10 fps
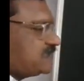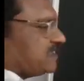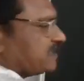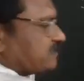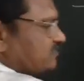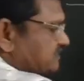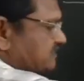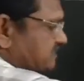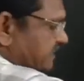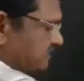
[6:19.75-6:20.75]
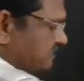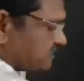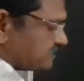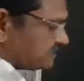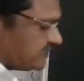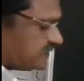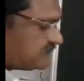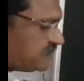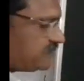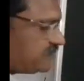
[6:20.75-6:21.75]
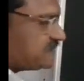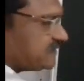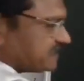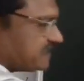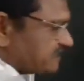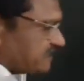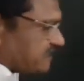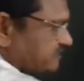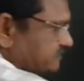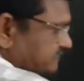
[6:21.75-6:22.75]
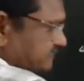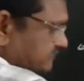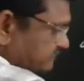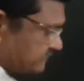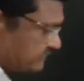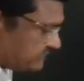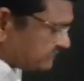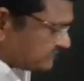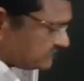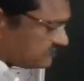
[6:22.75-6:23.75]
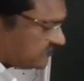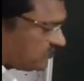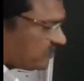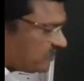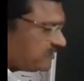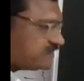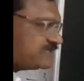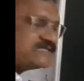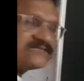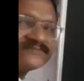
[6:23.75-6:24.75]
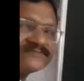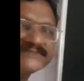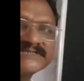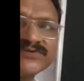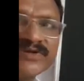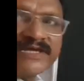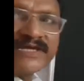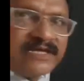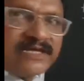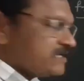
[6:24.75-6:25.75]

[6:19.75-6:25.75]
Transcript: and you can strike next time 3. Okay, 3 subcells. Okay,